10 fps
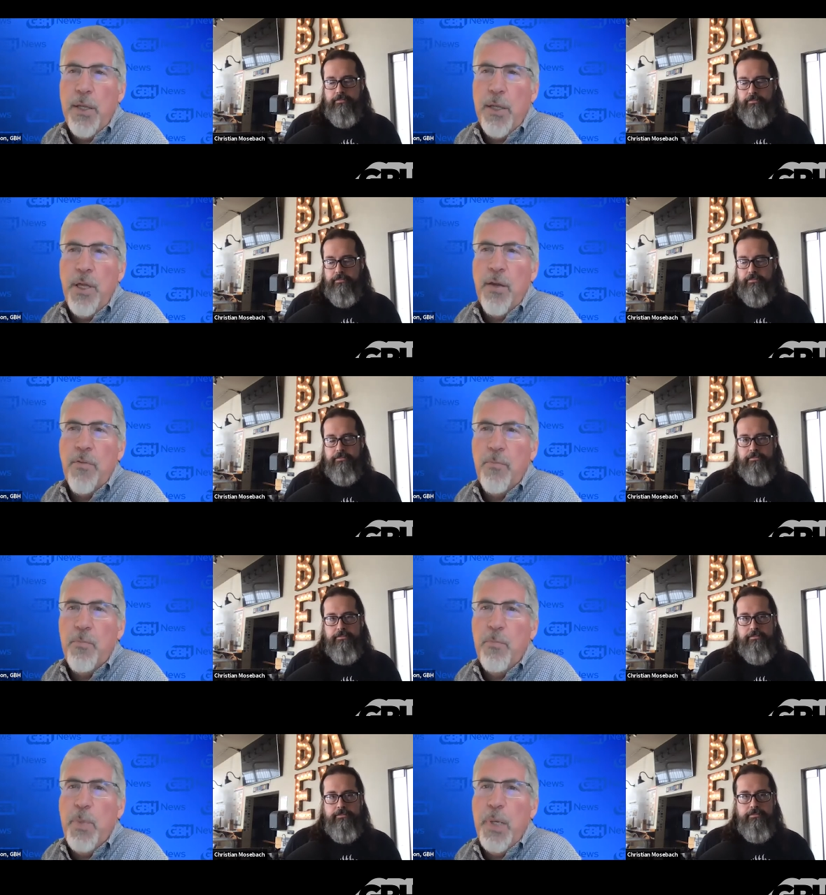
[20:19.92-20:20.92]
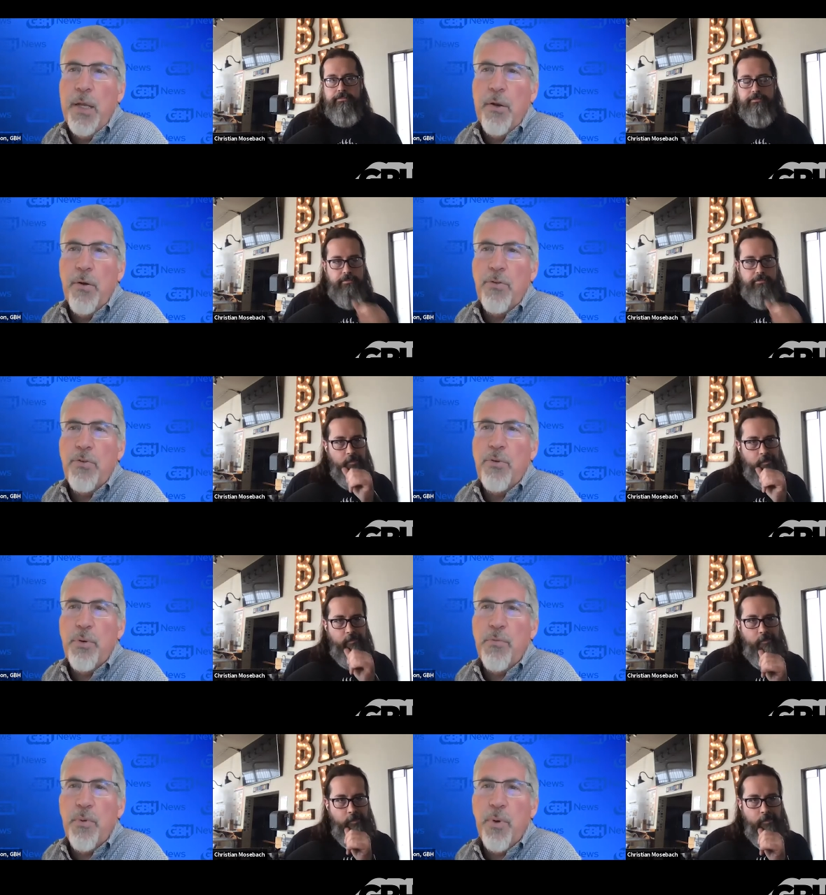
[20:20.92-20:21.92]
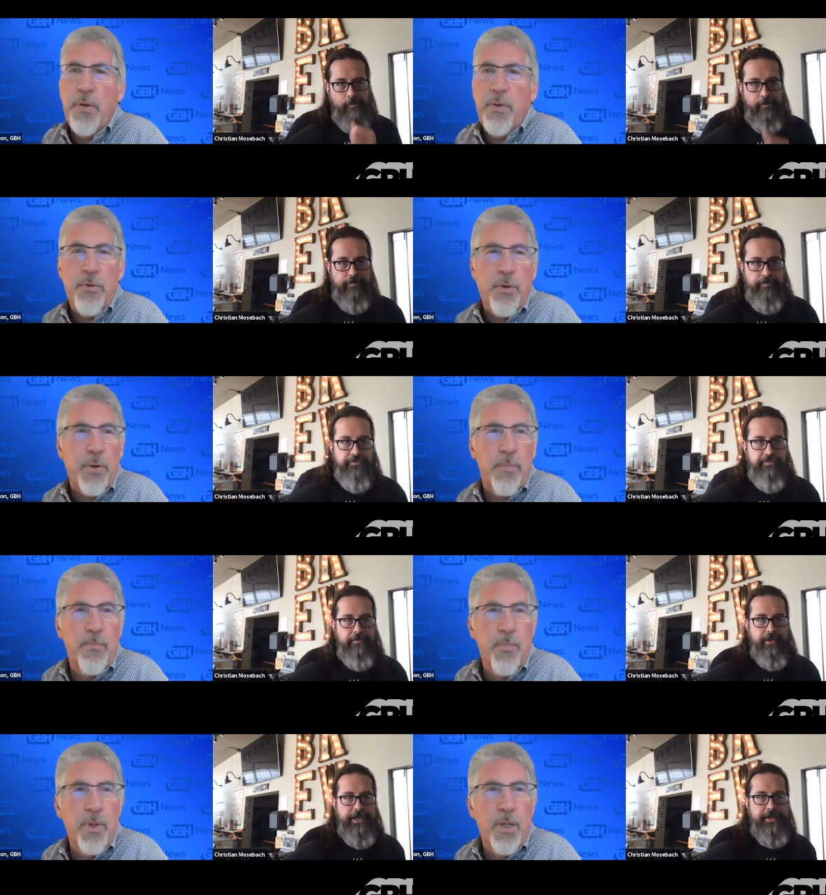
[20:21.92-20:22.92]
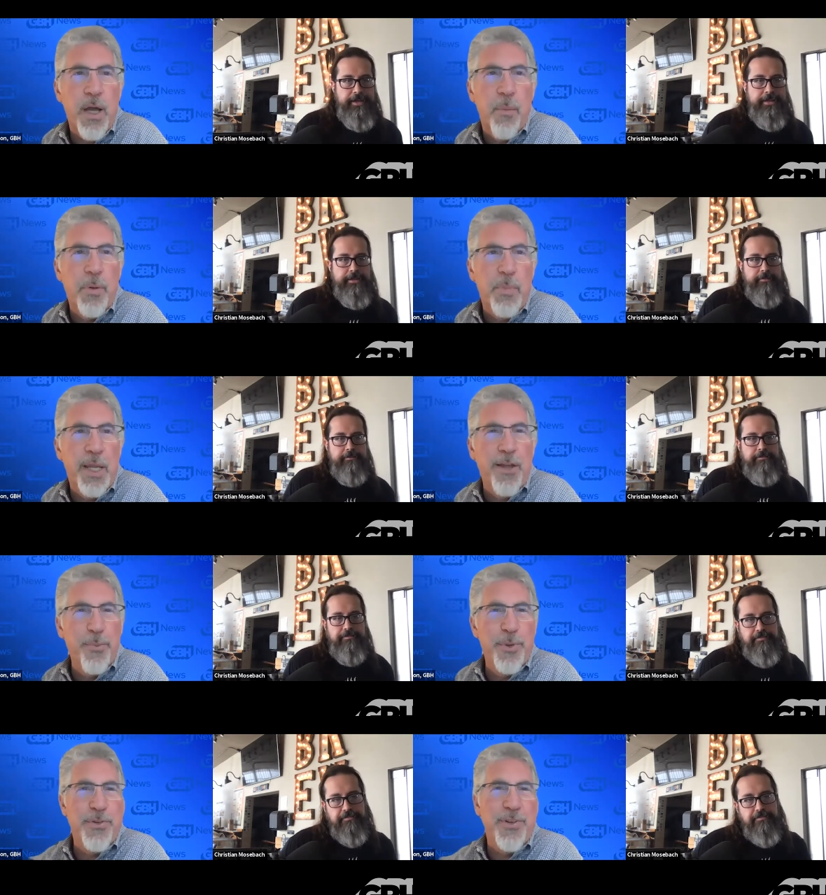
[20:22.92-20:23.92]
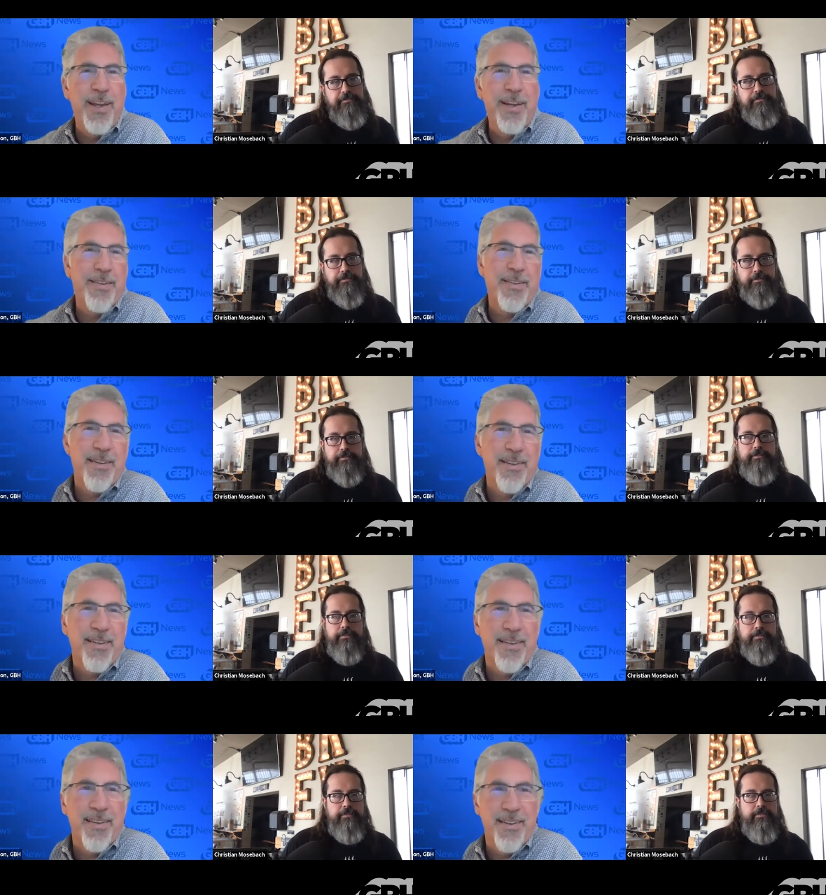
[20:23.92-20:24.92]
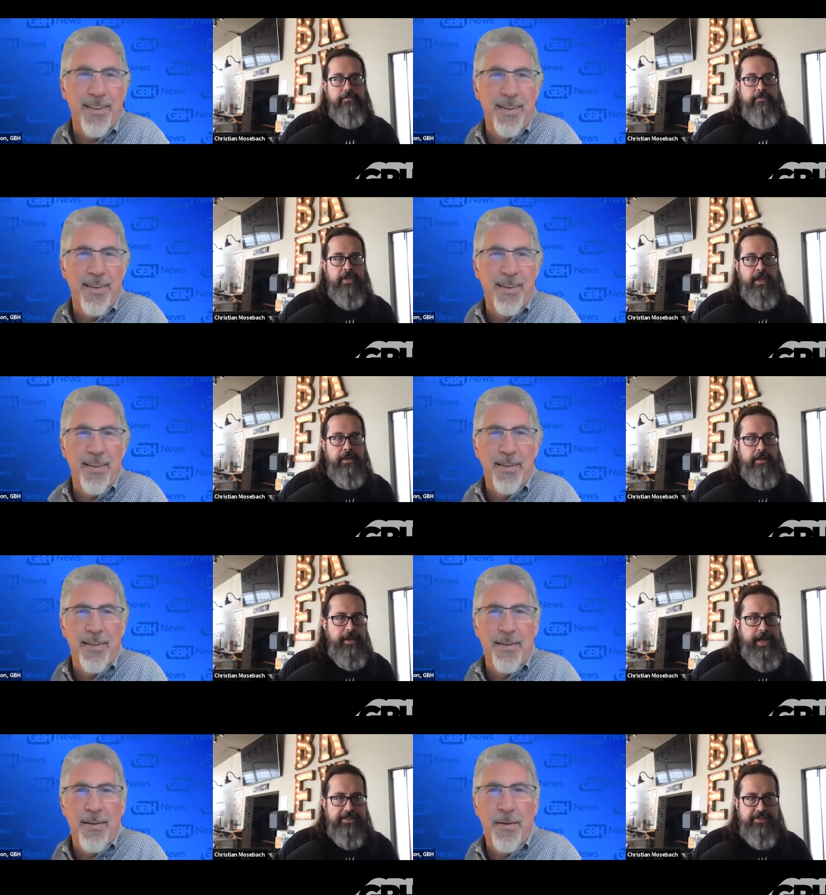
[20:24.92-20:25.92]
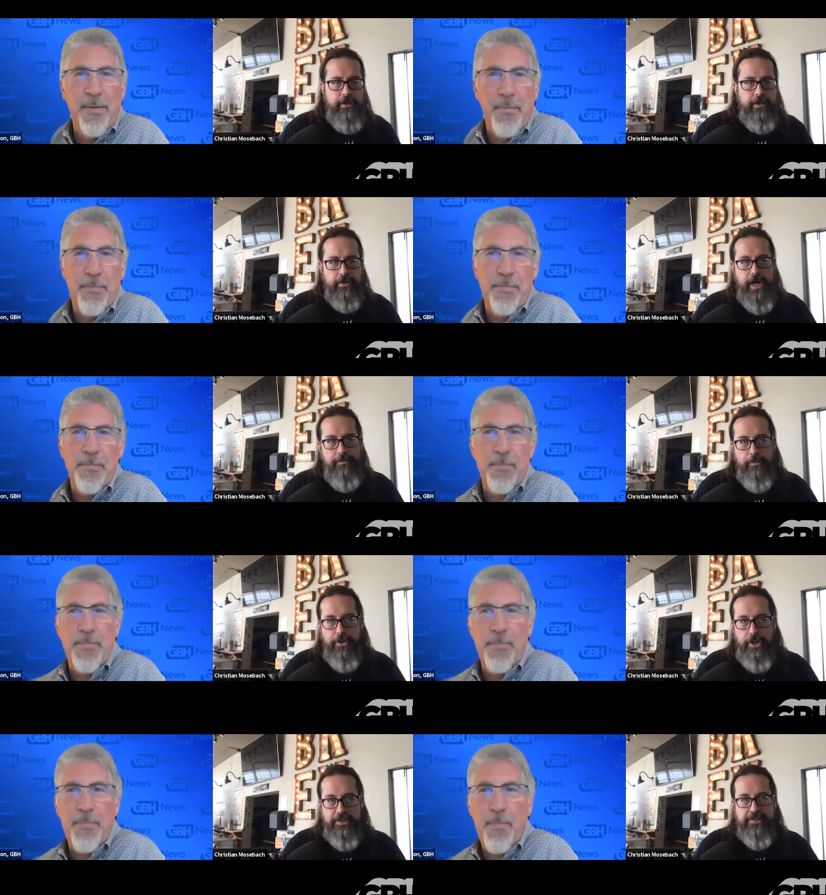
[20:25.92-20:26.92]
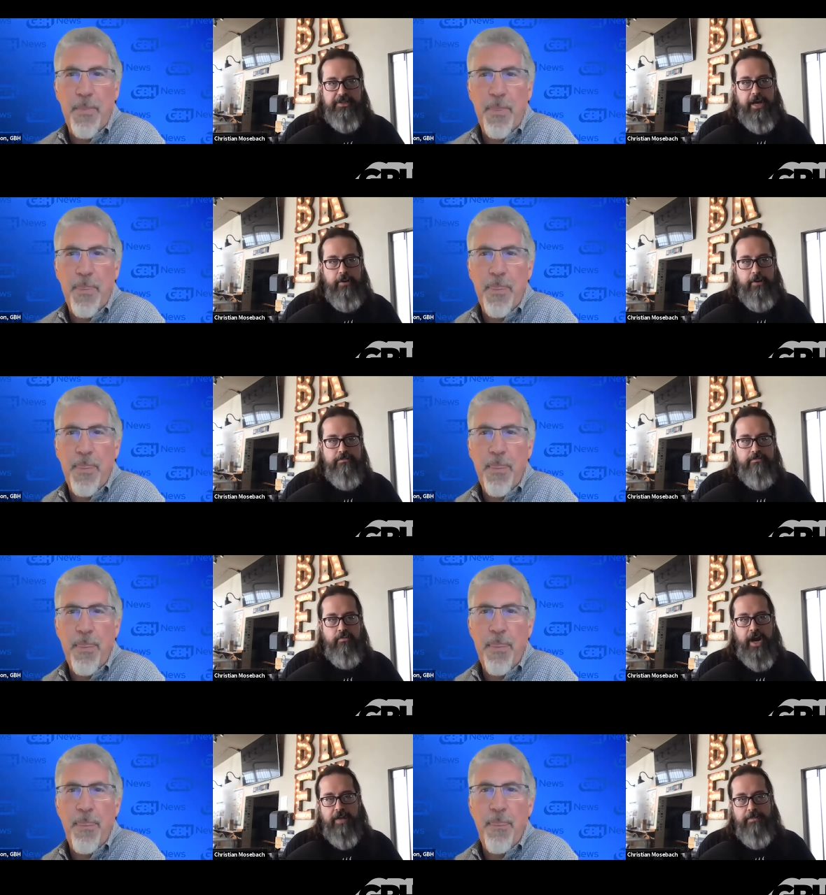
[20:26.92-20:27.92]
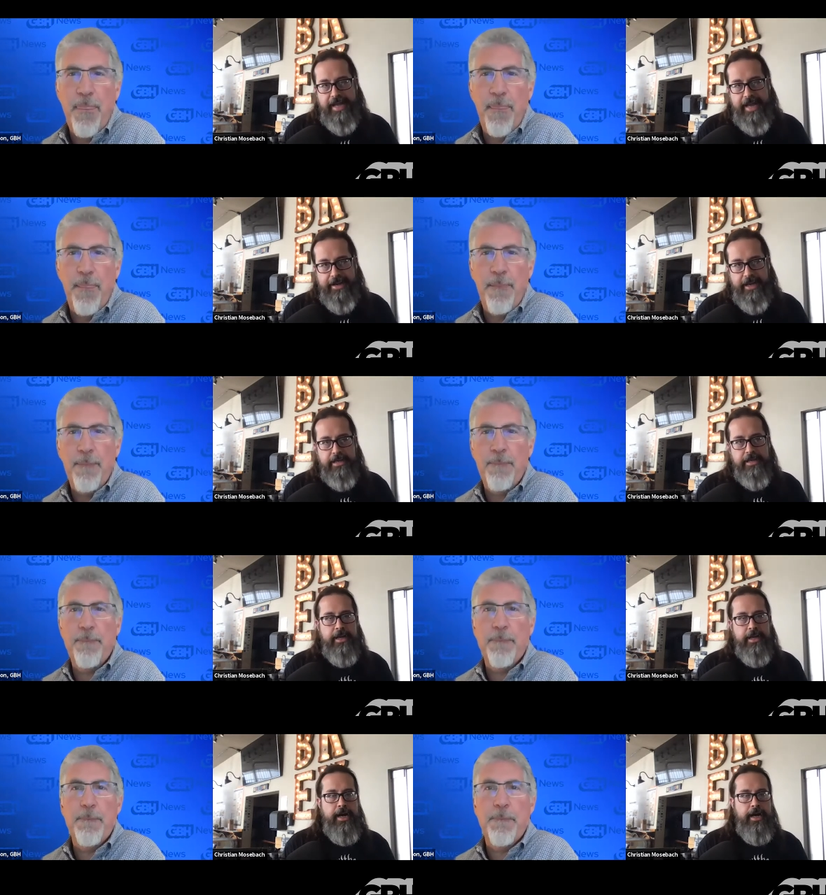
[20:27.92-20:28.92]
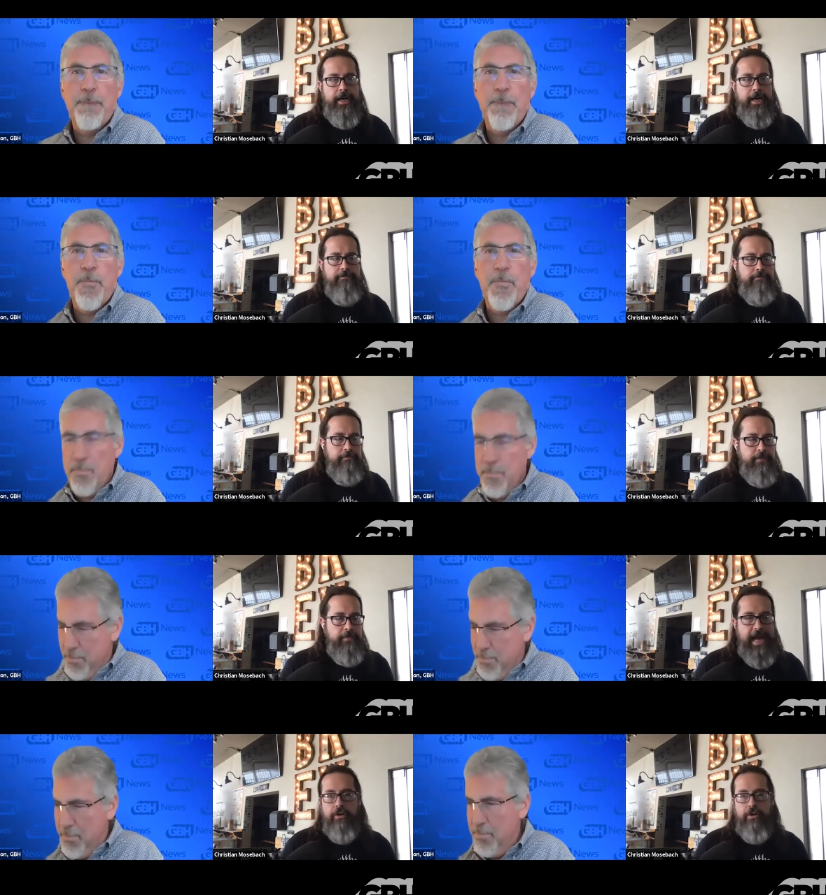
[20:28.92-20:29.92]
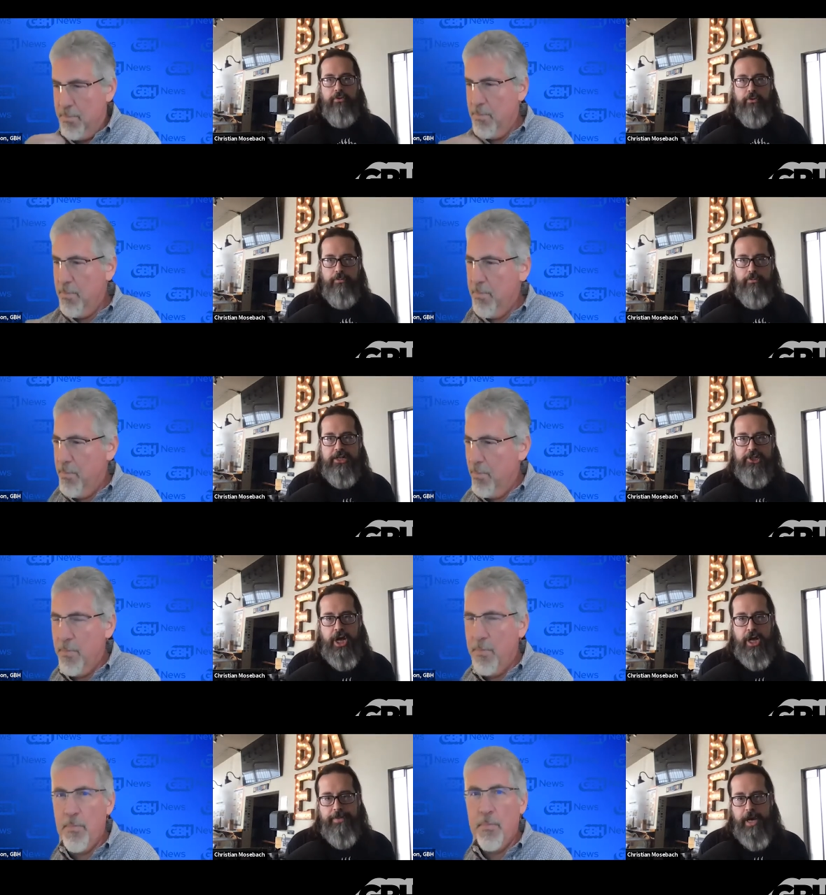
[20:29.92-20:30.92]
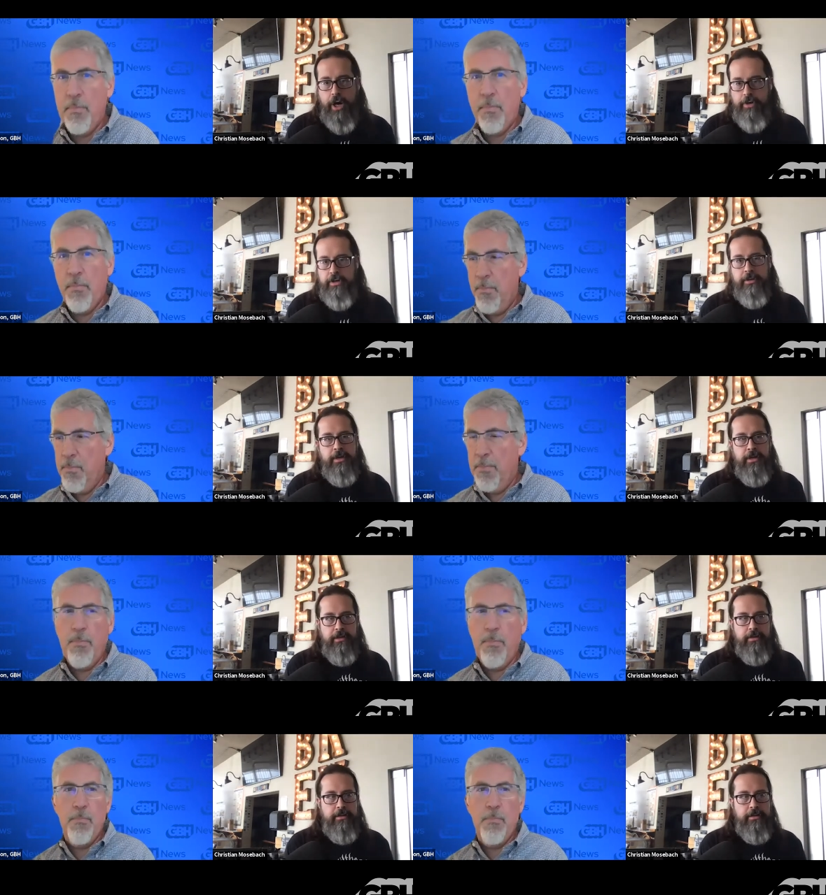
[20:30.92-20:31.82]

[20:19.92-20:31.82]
Speaker 1: might you give beginners to avoid sort of common beginner mistakes?
Speaker 2: Yeah, so a couple books I would recommend getting. Um, How to Brew by John Palmer.